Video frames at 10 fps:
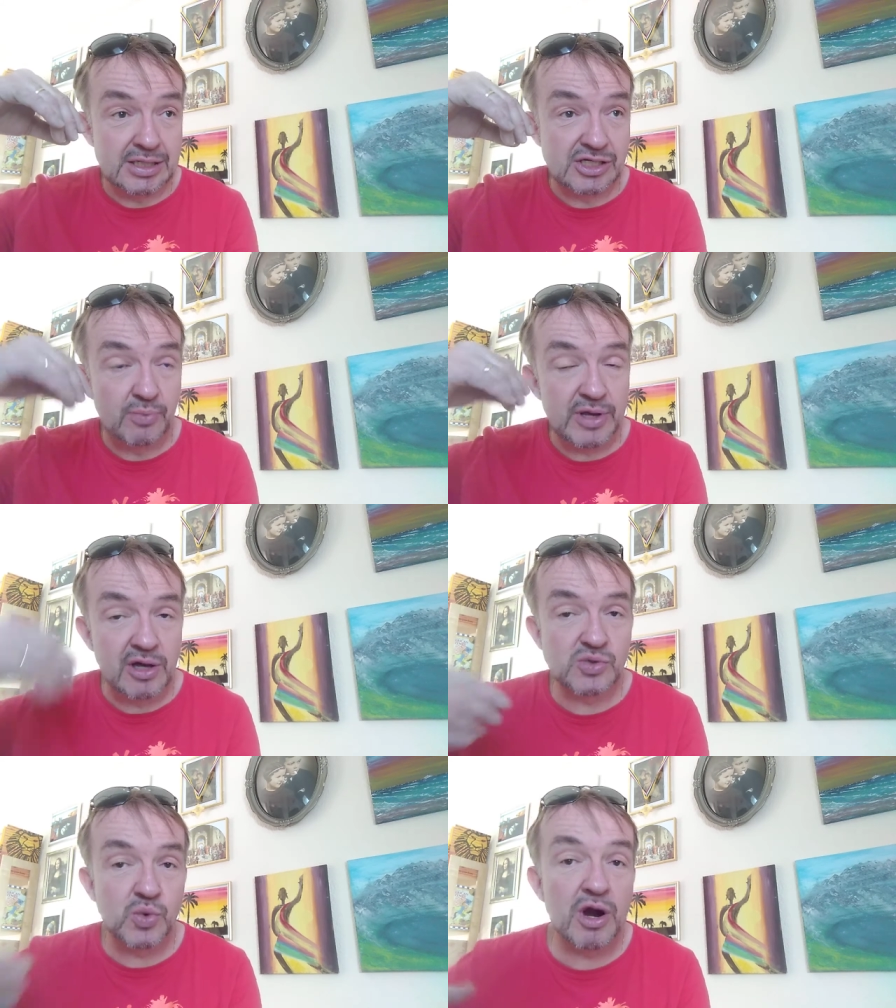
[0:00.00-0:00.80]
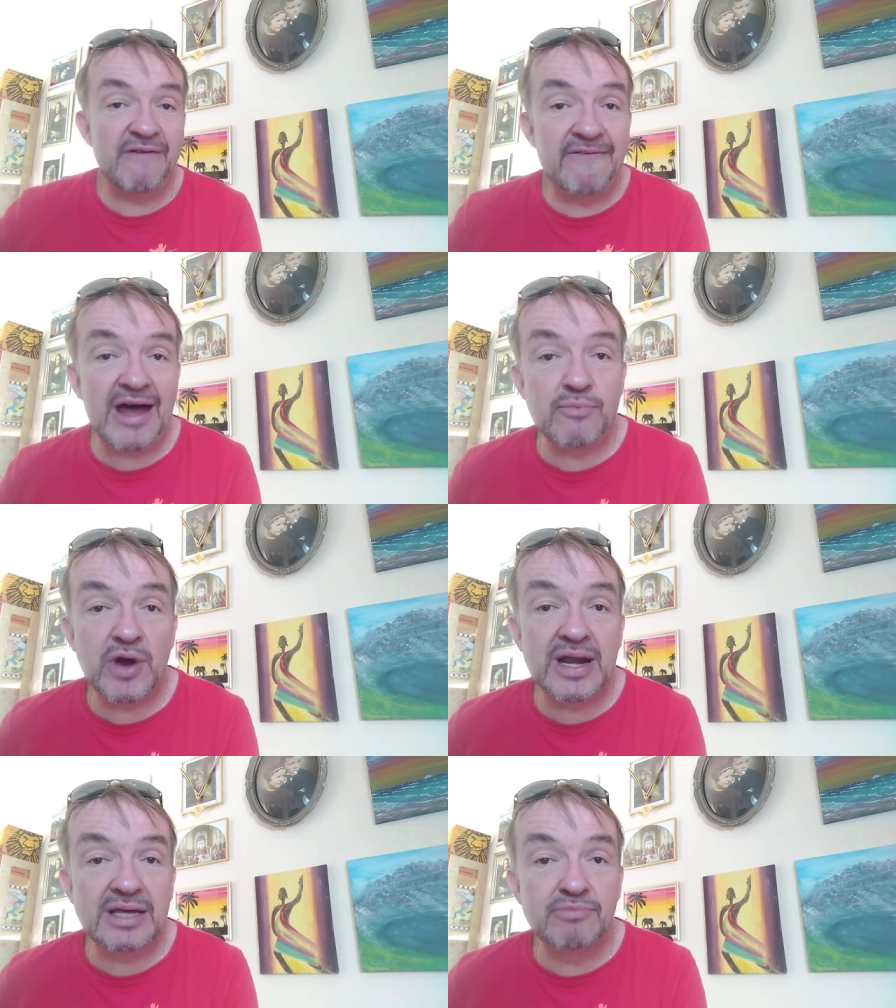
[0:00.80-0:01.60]
So because we are
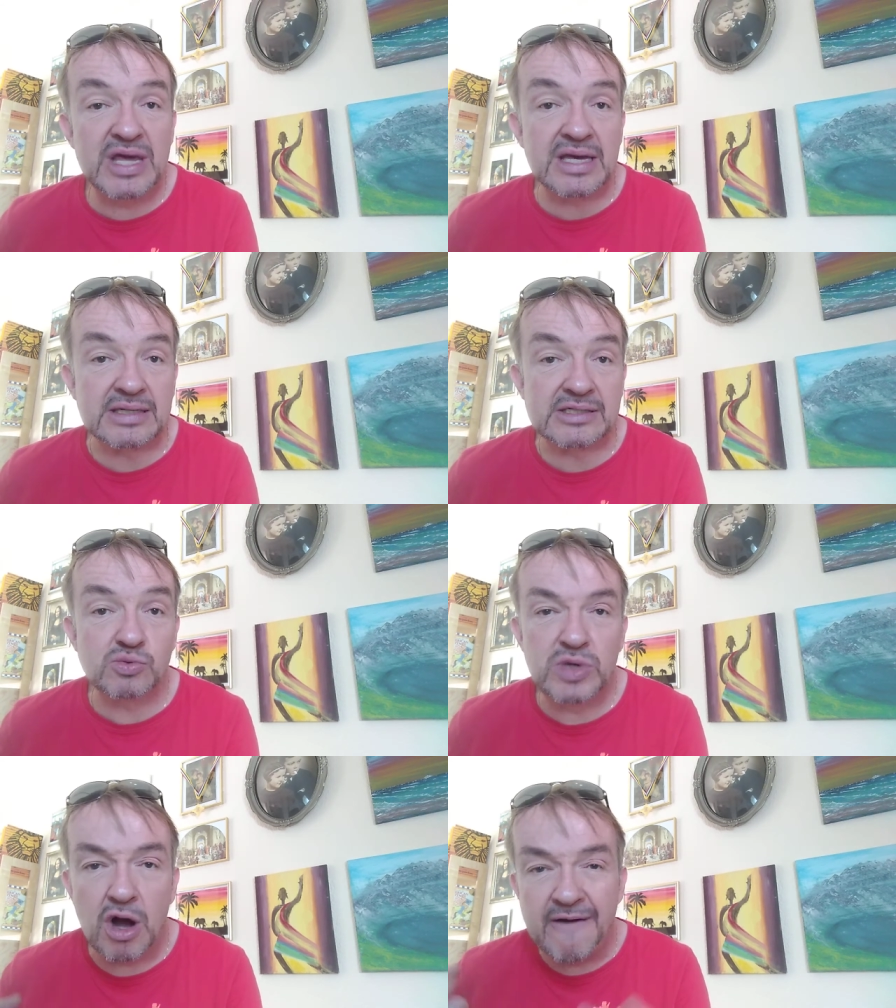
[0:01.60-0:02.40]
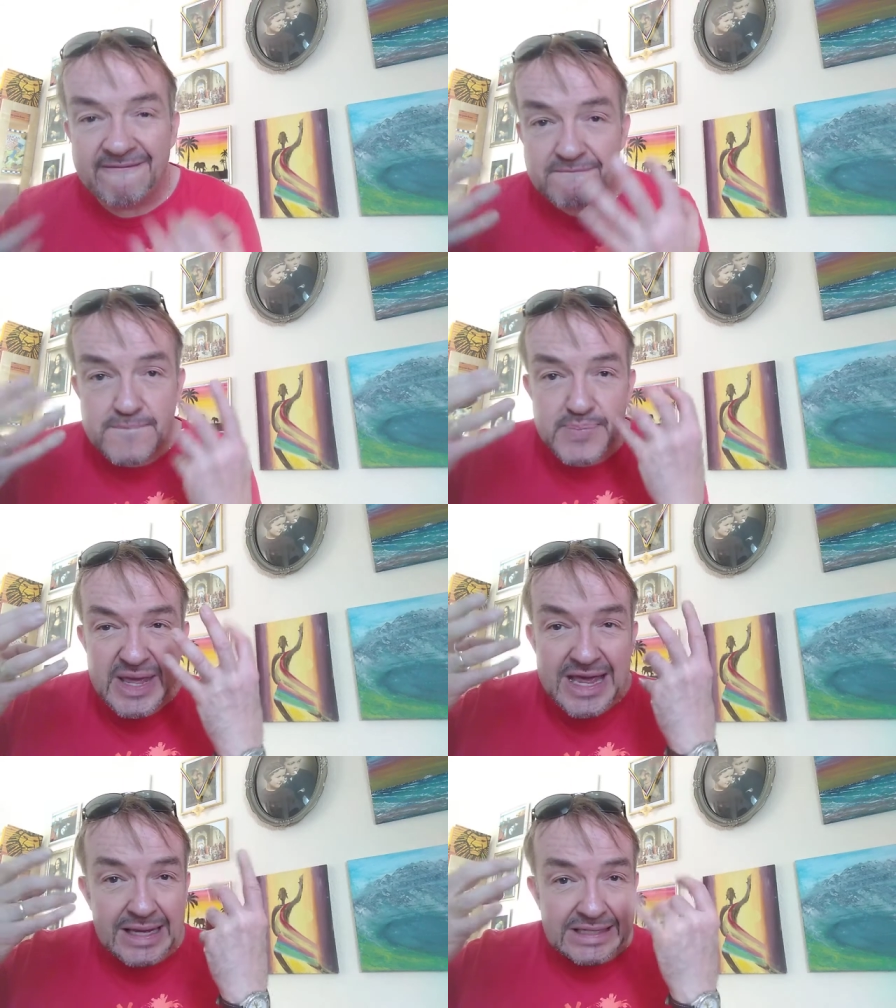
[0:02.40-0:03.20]
vibrating beings, we are
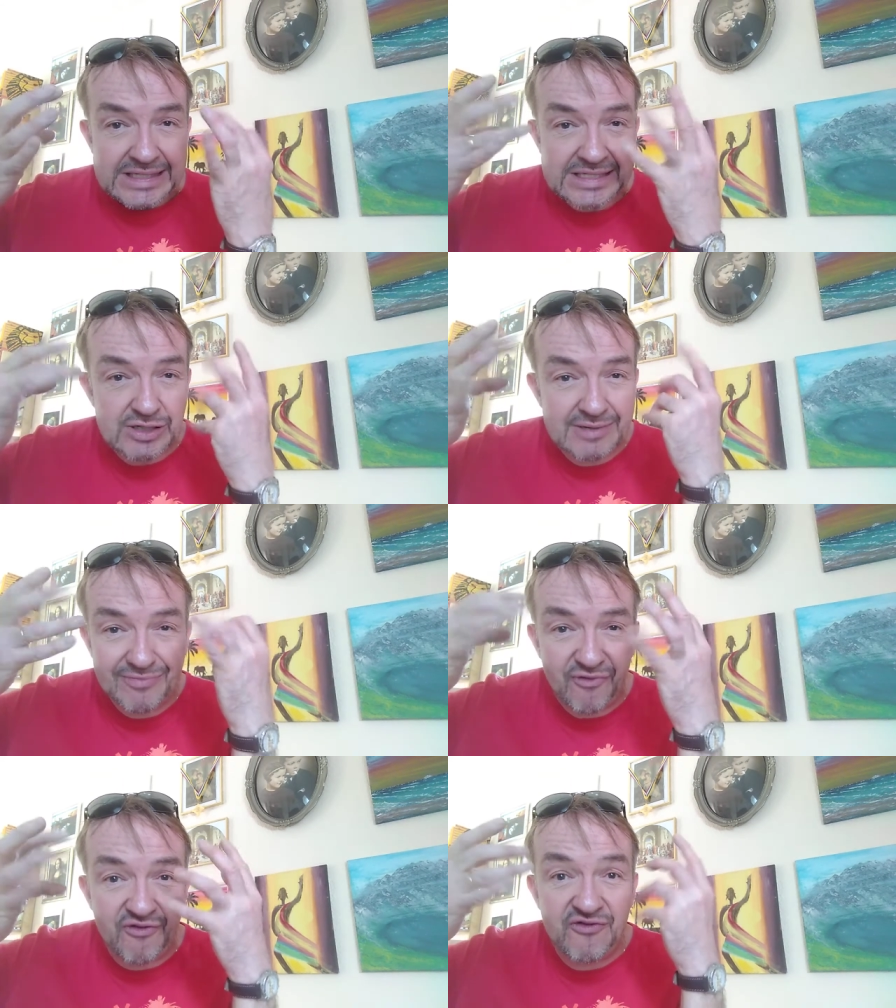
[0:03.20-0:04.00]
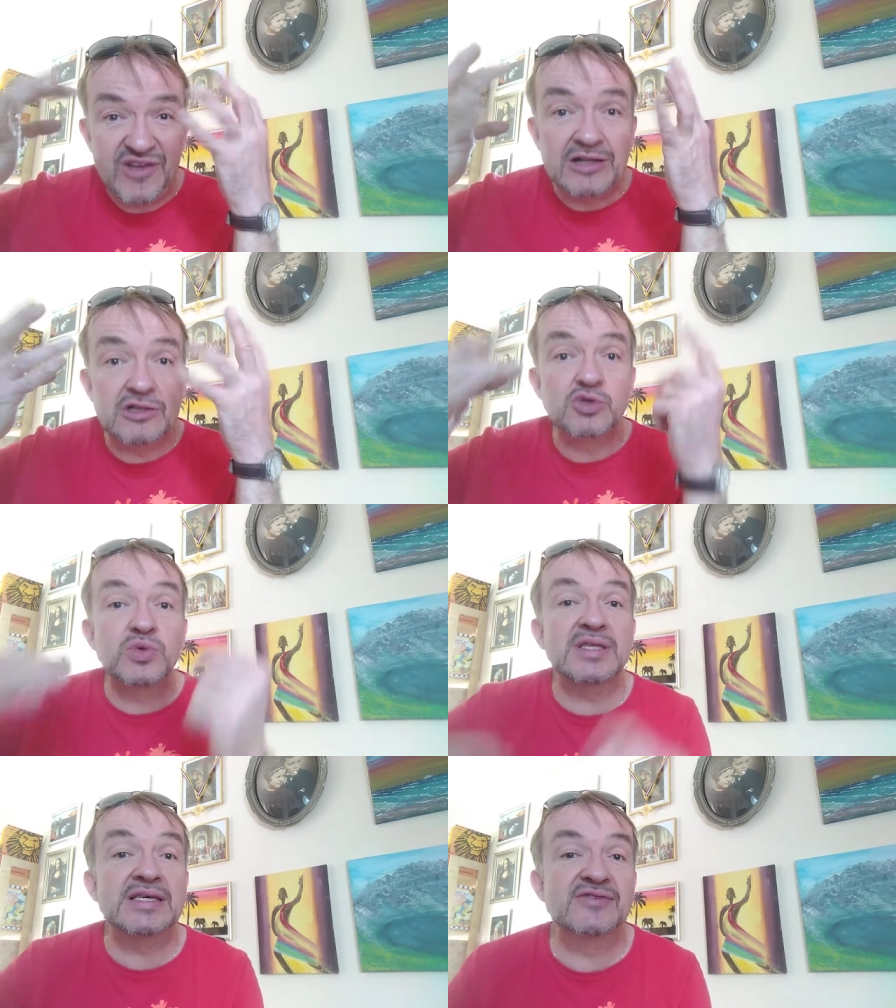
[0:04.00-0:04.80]
beings filled
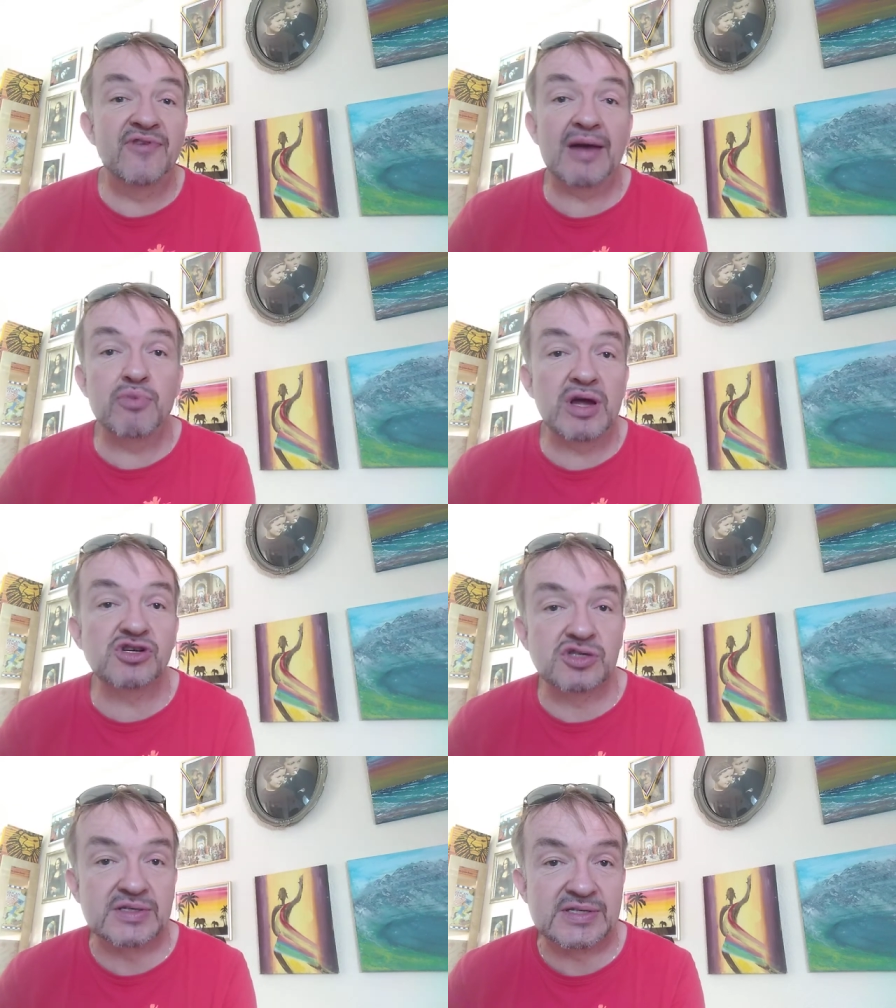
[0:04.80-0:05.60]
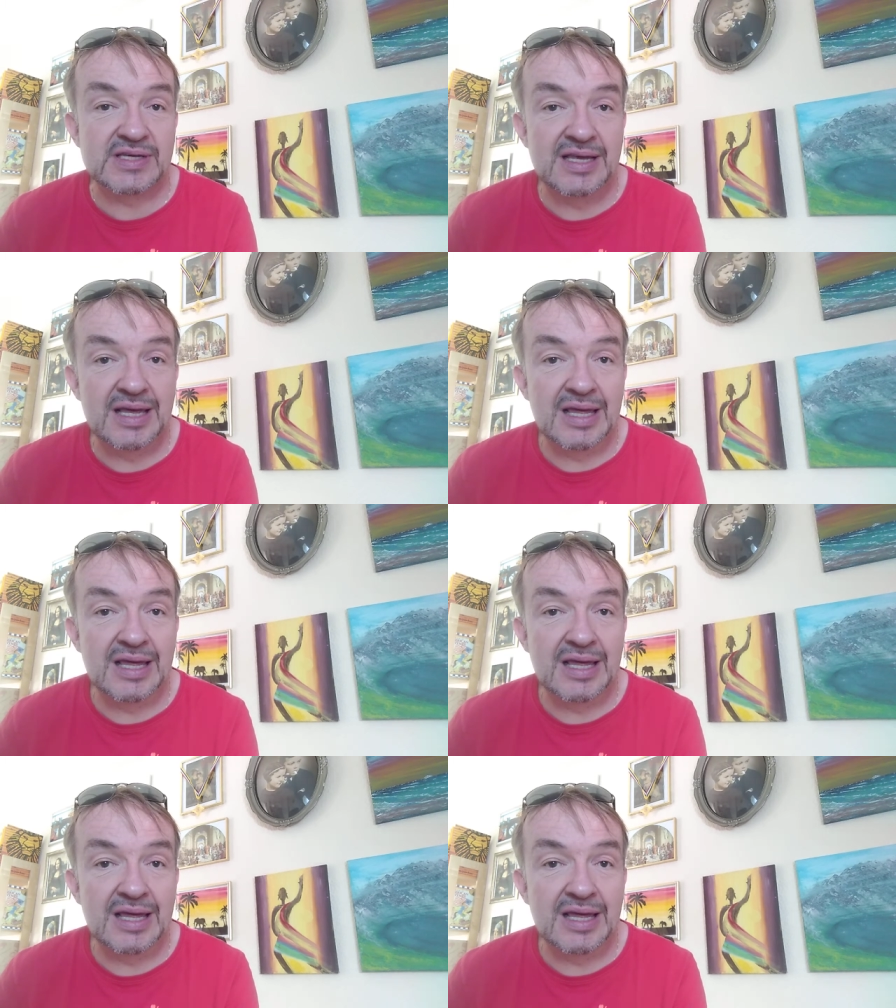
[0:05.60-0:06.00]
with these vibrations.